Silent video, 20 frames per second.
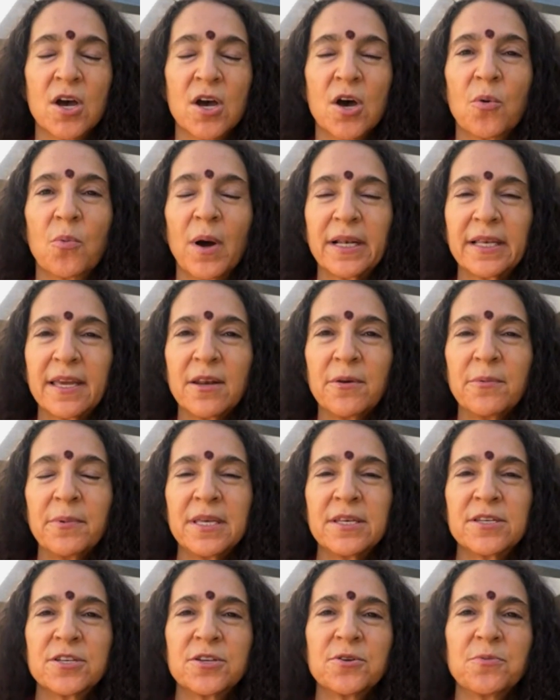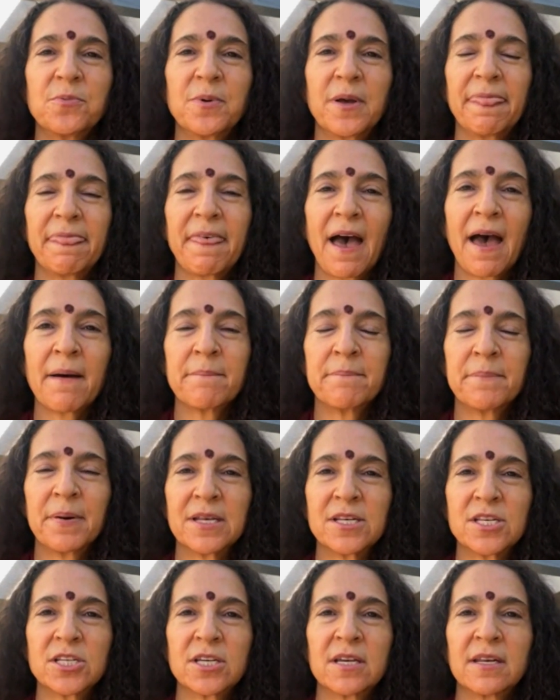What can we do with that
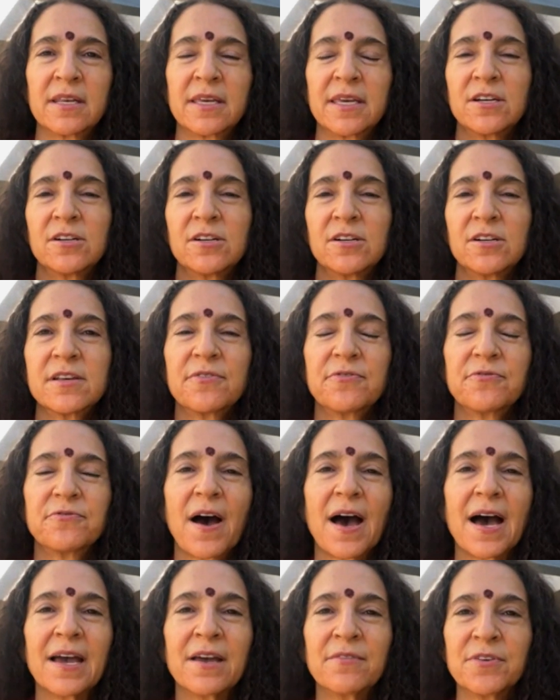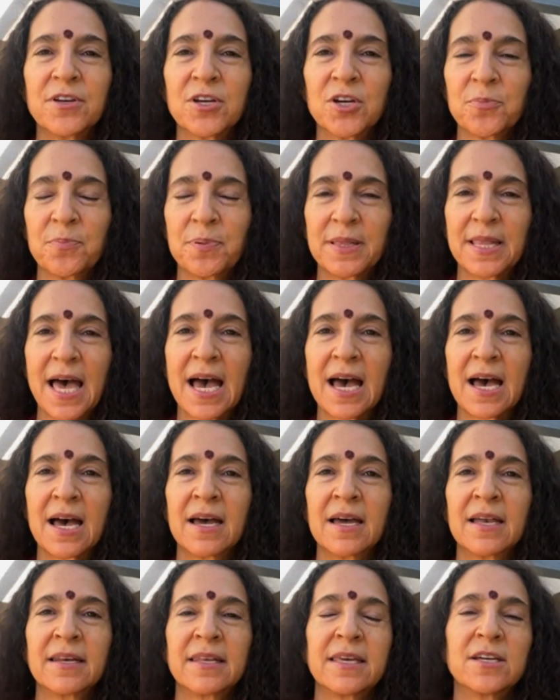budget? Here's a 5-year
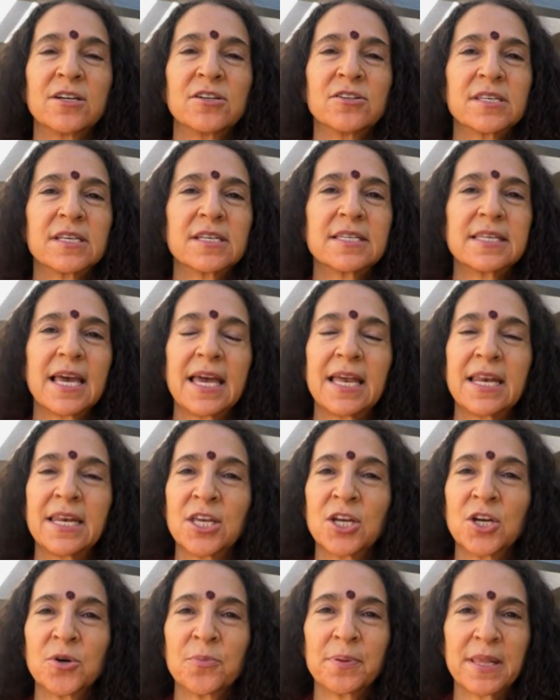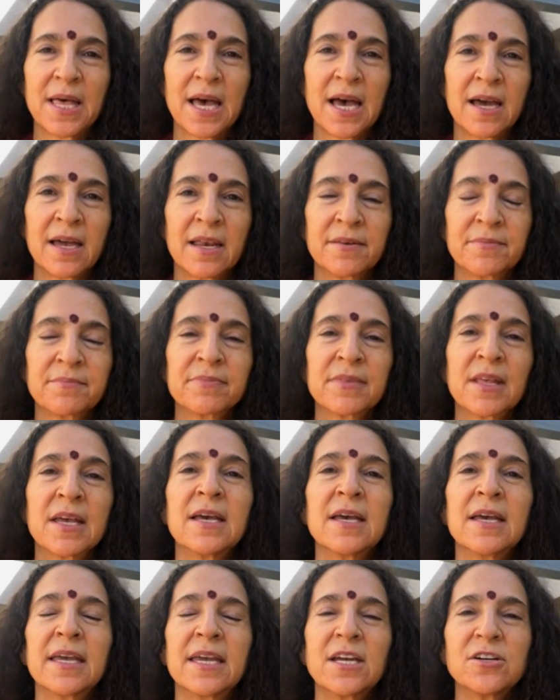plan. Here's a 10-year plan.
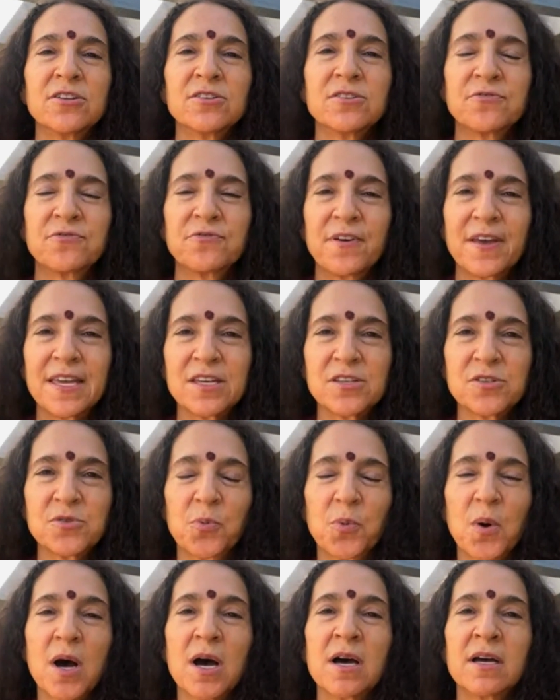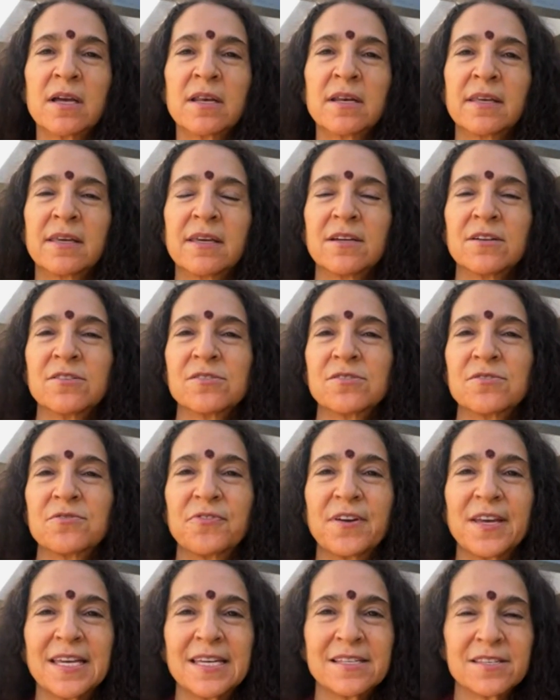Here's phase 1. Here's
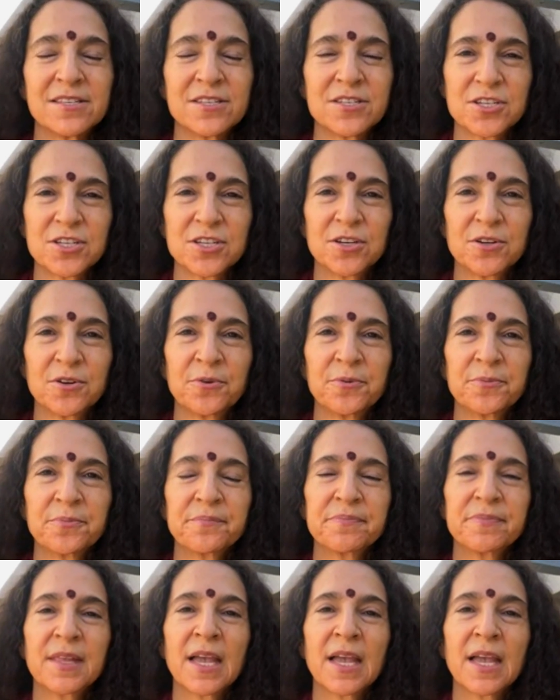phase 2.